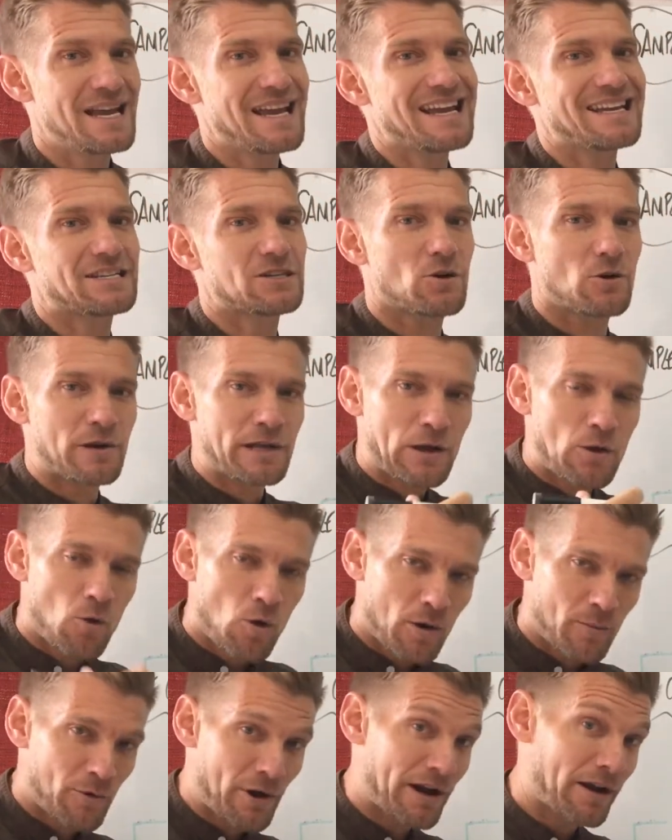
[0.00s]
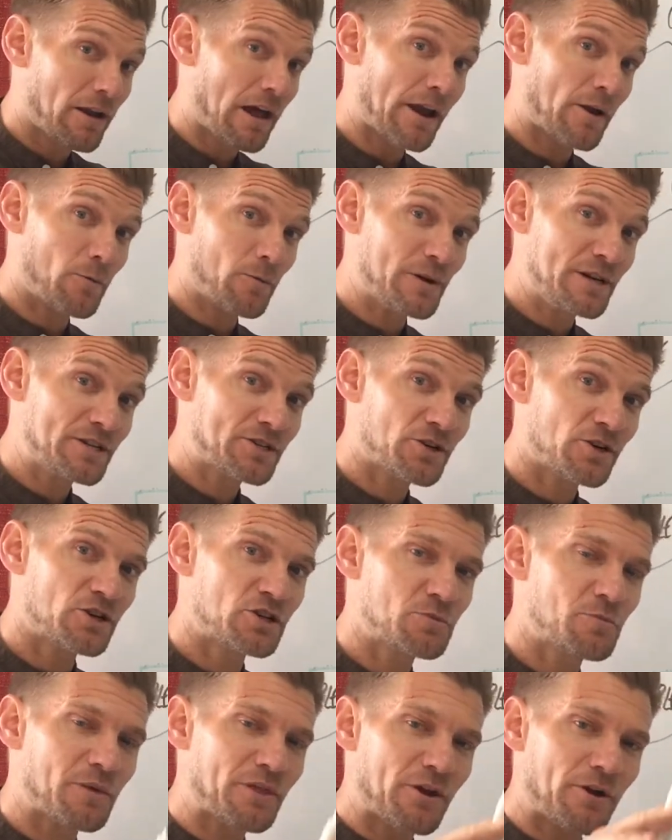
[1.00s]
It's going to incorporate a lot of
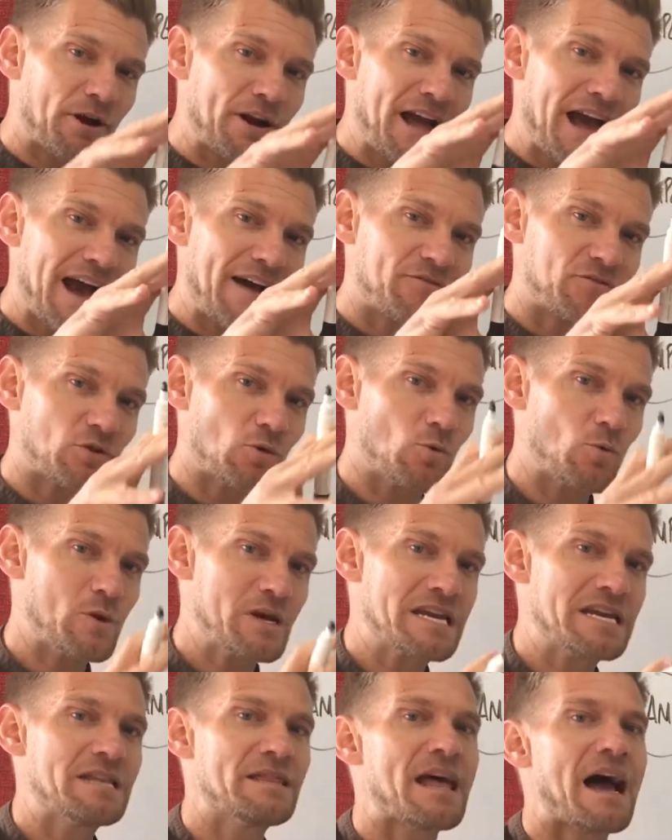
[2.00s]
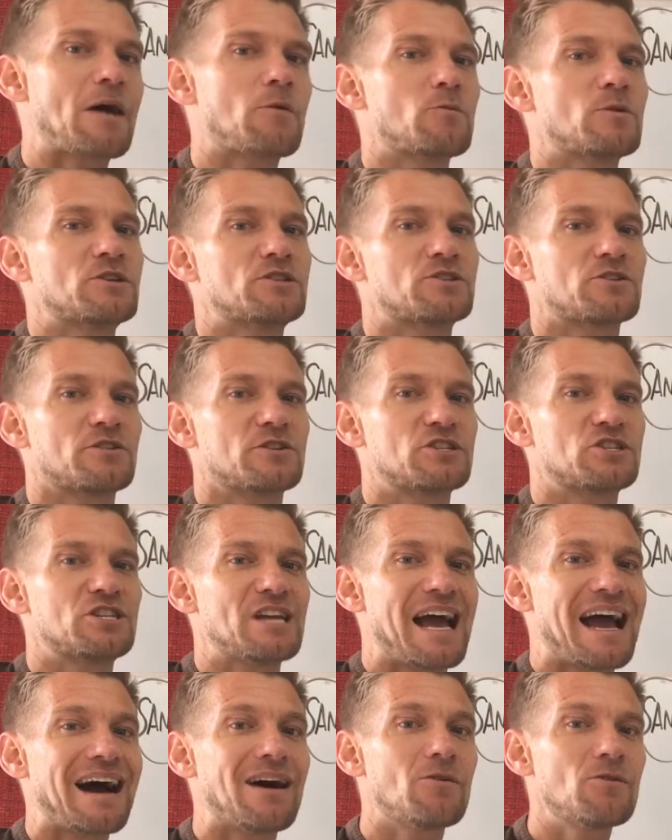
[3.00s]
research, but they're going to have to weed that research
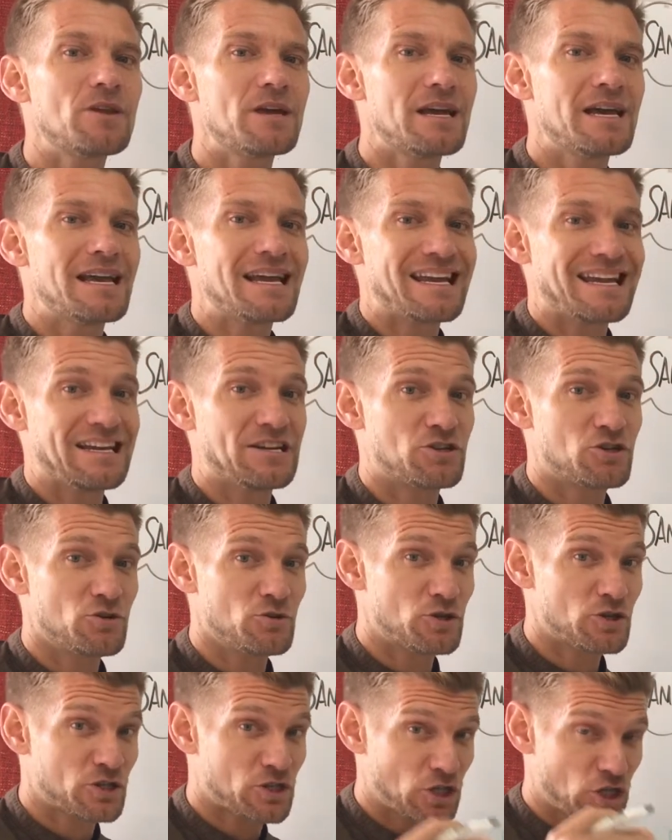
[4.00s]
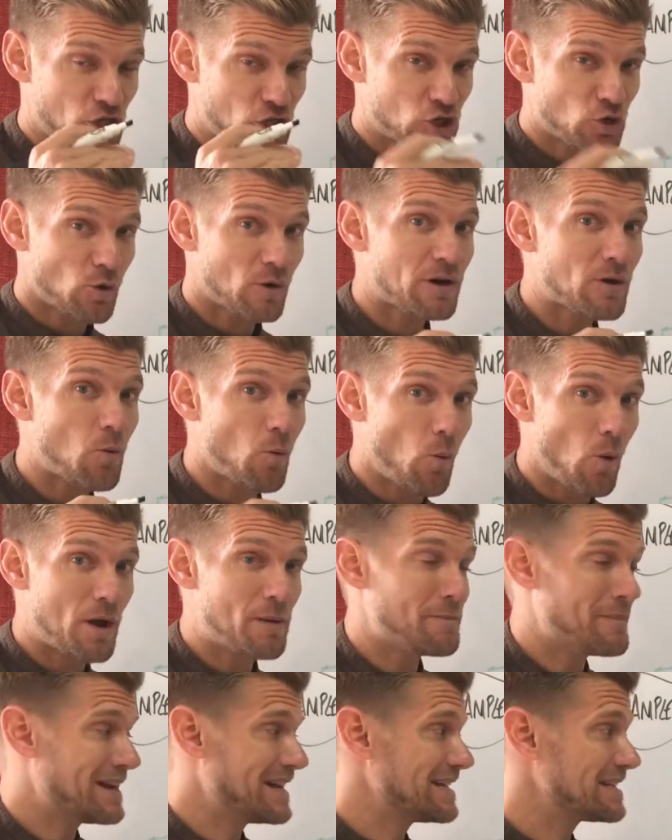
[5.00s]
down into just a short
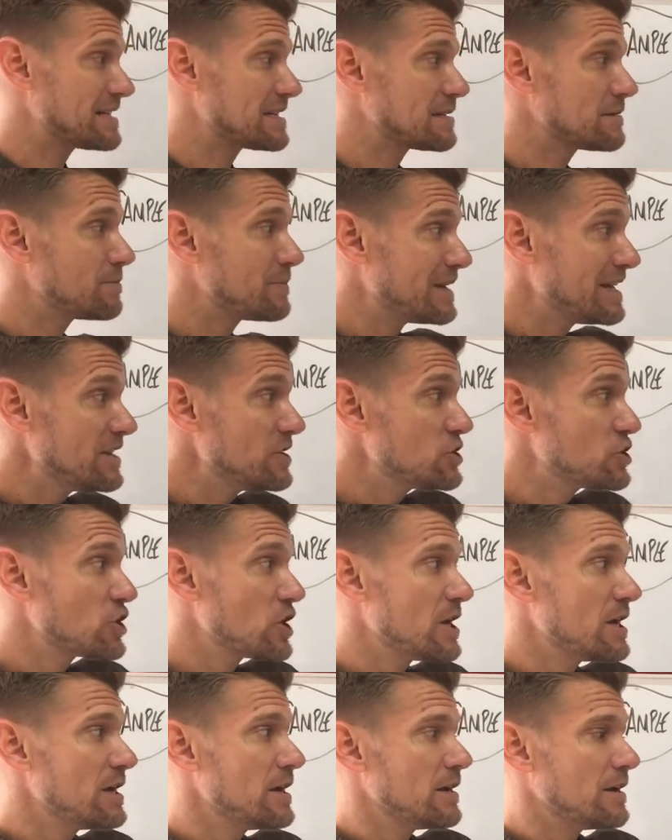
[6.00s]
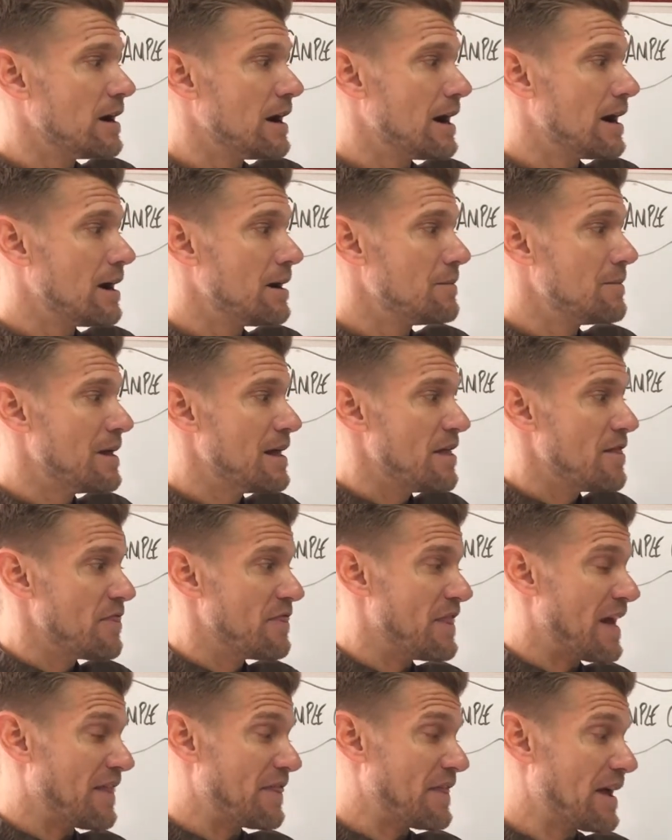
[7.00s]
1-minute speech
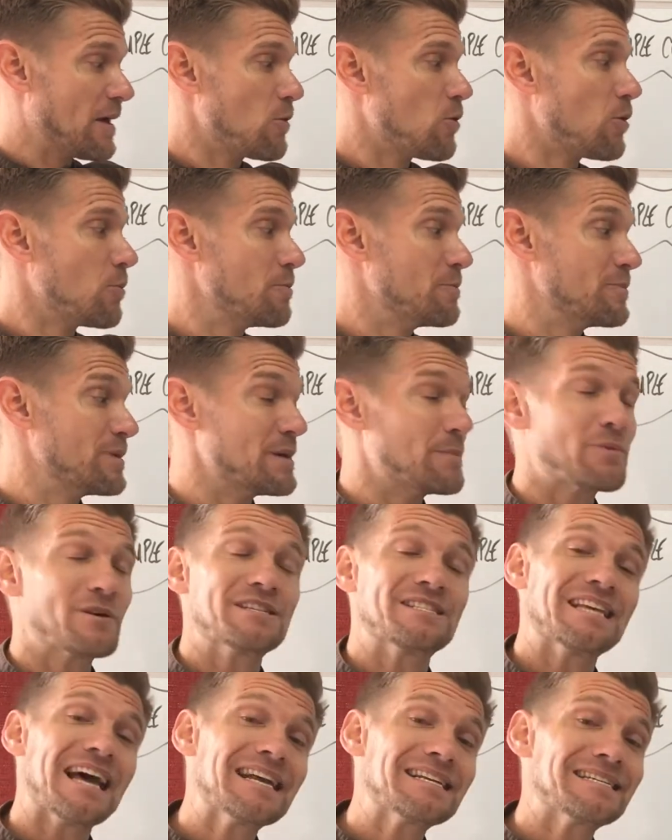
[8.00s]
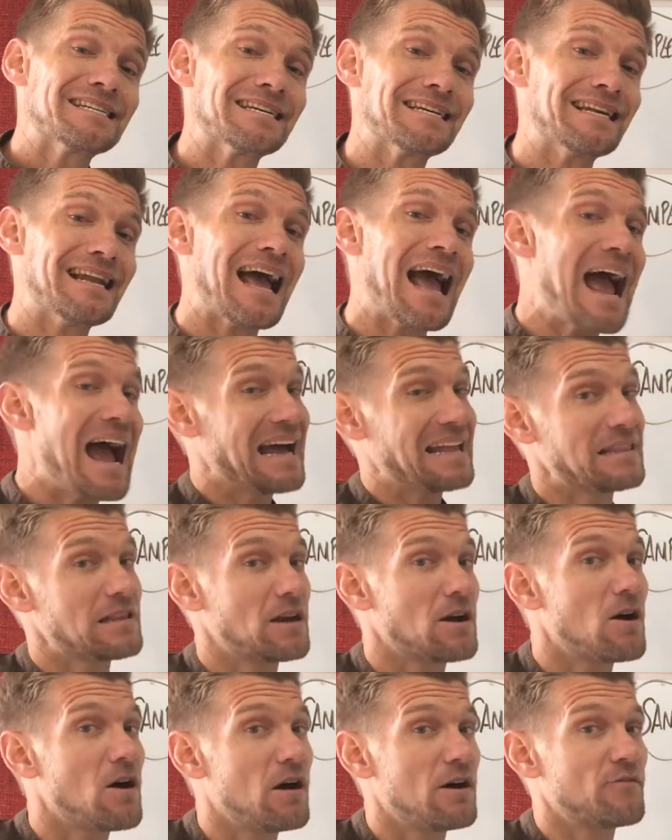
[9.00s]
that they will be presenting at the
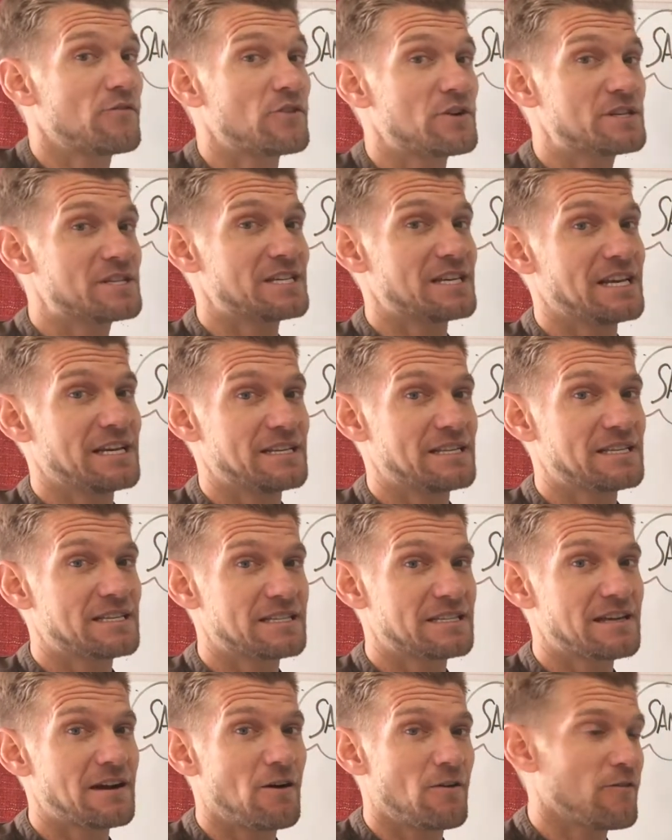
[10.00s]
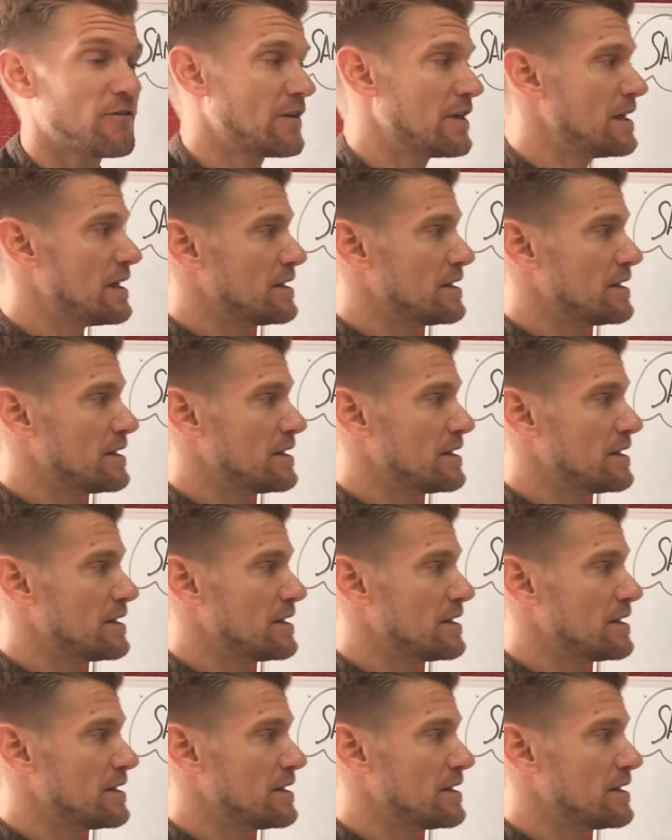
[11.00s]
conference itself.